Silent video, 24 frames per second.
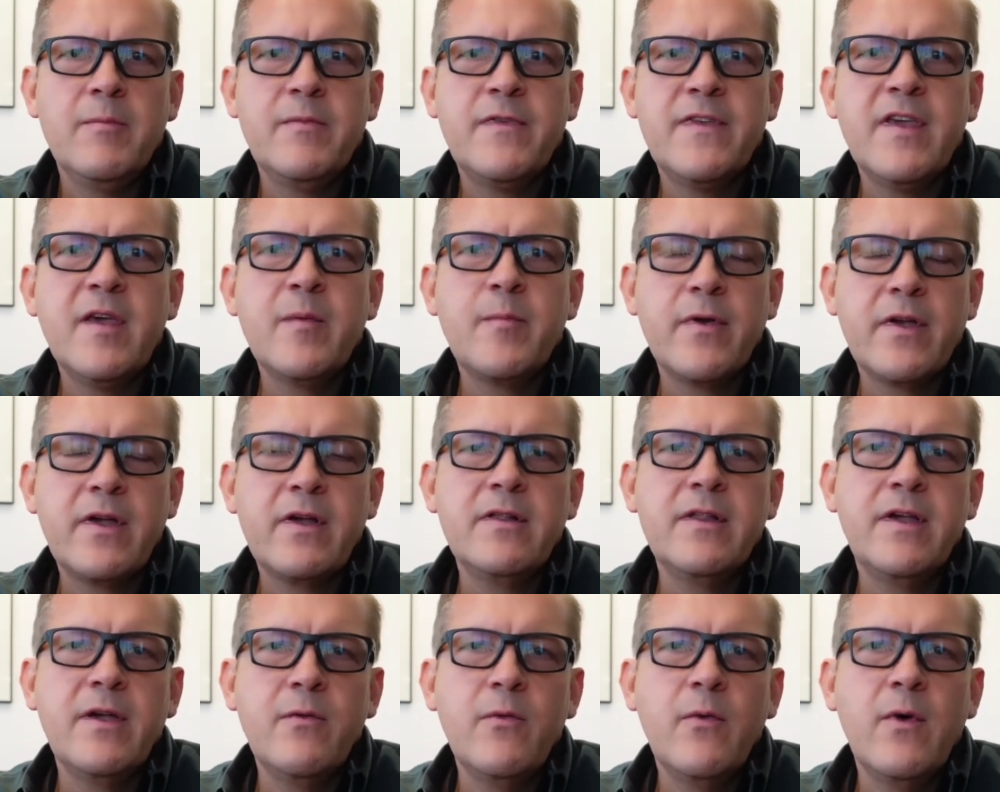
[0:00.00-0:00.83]

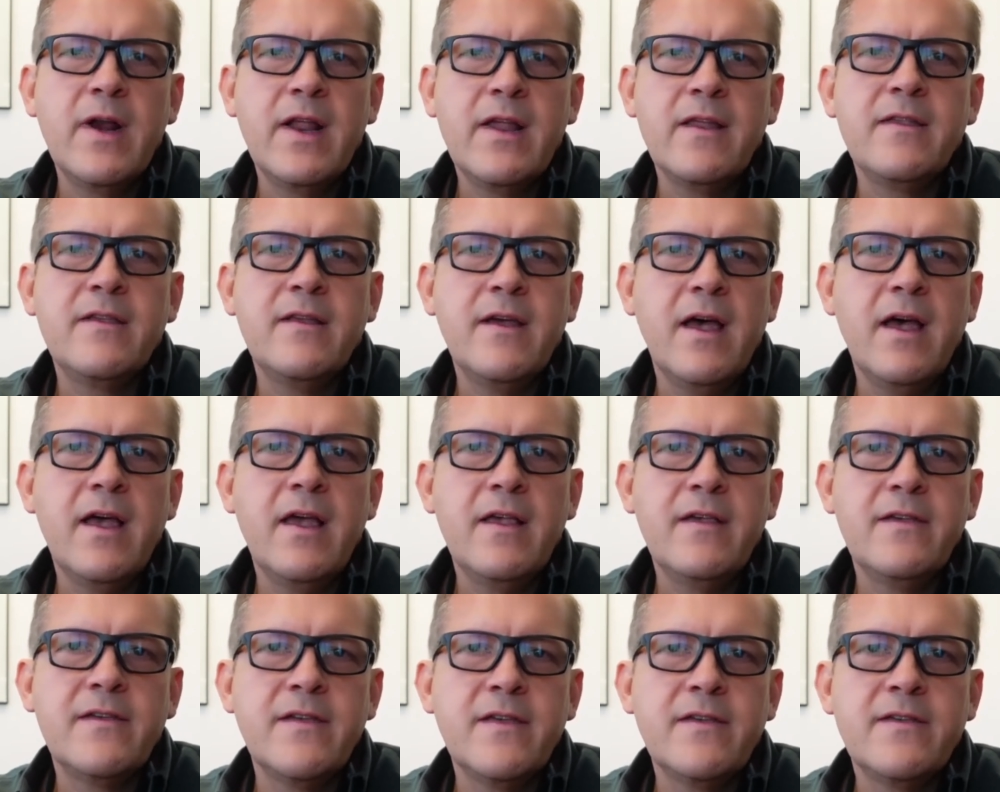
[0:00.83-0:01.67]
typically what it
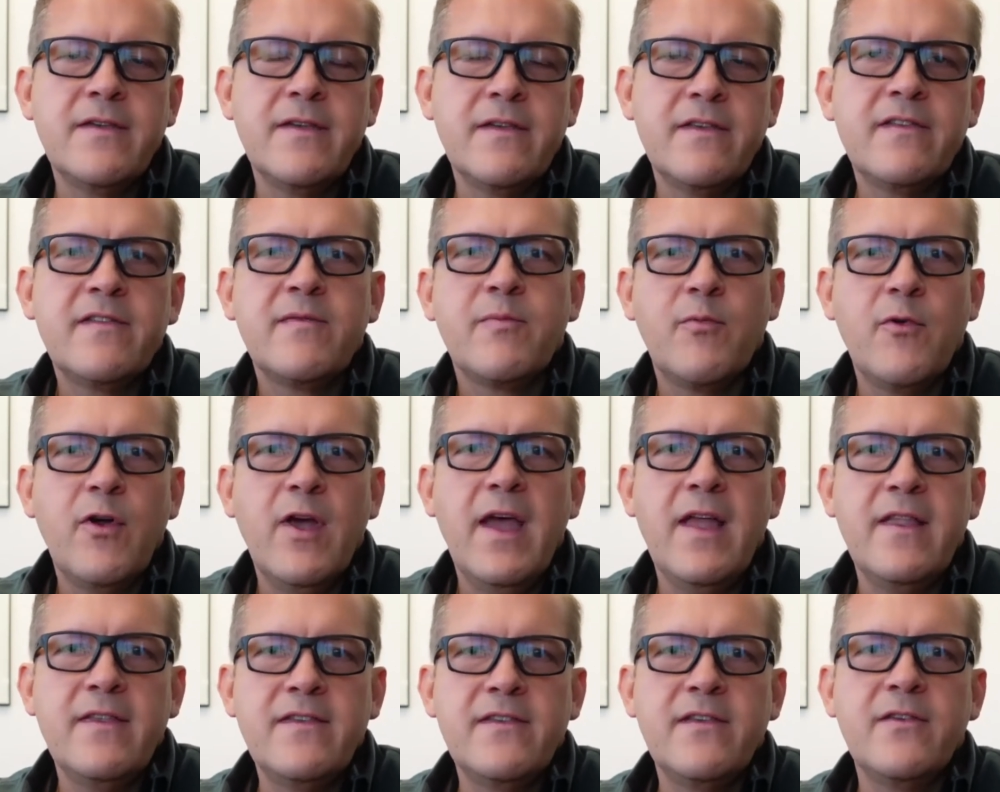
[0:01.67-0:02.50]
does is it
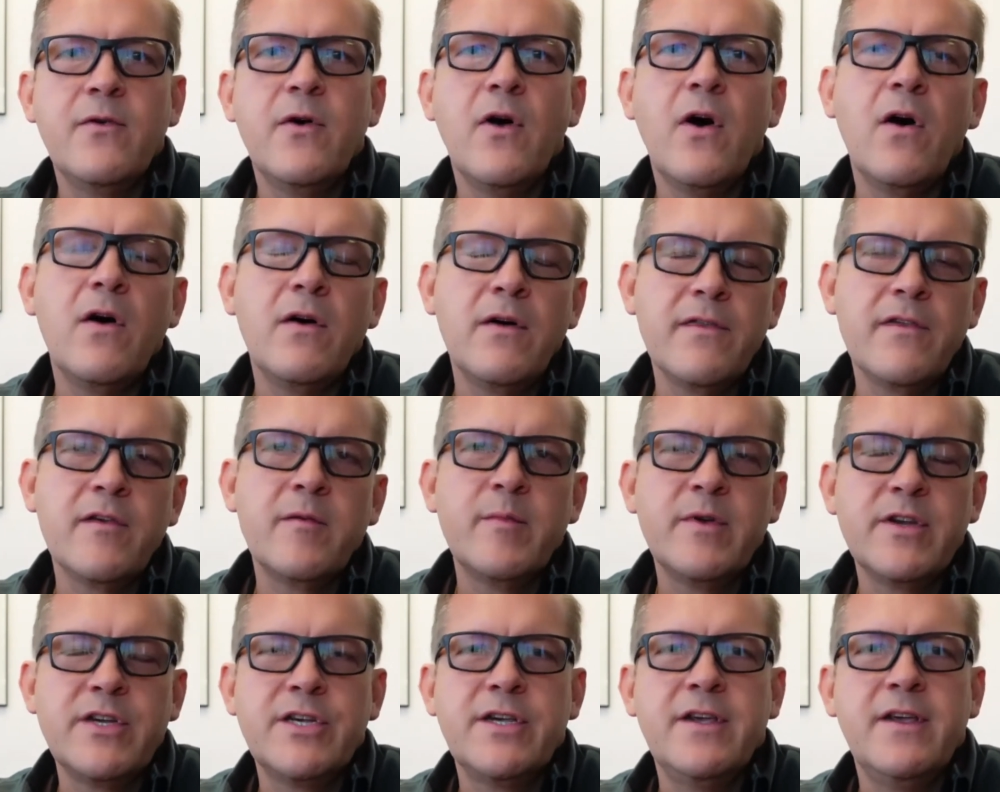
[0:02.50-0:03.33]
spreads to all other
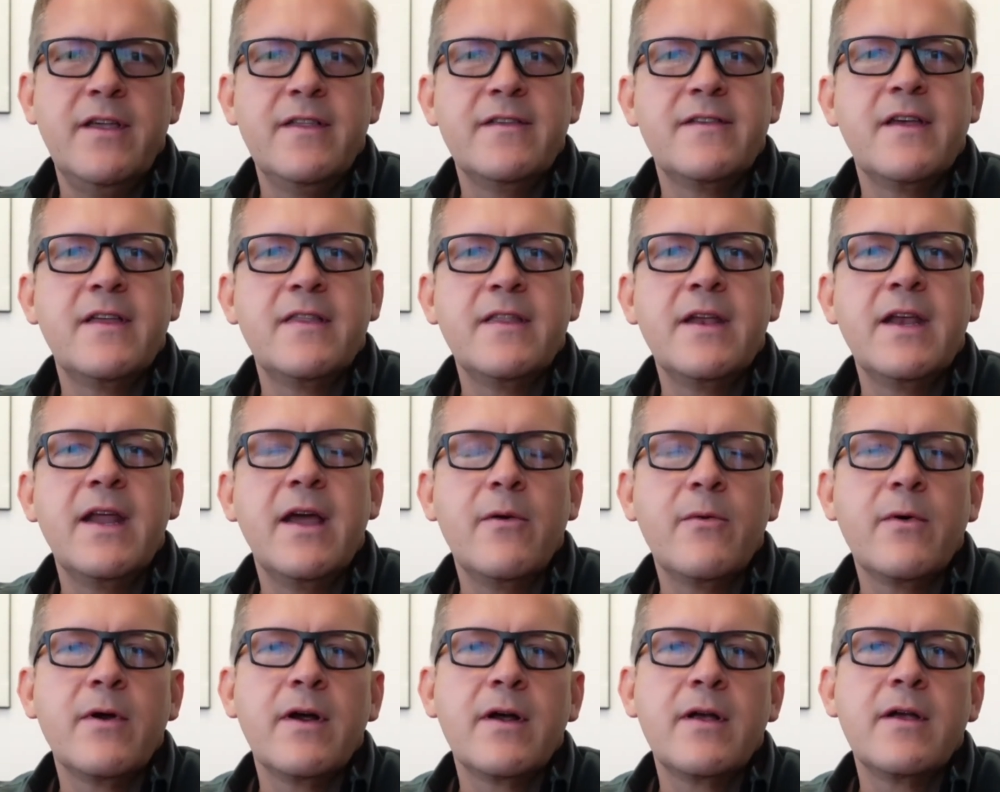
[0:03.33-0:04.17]
machines on the
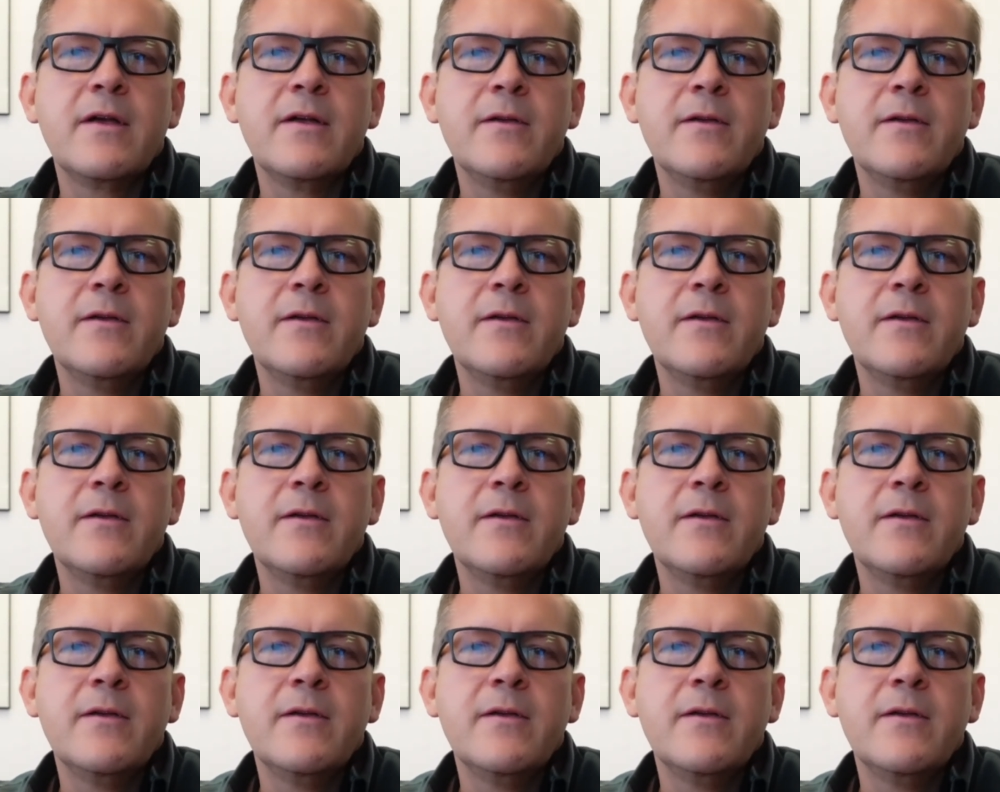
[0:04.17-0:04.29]
network.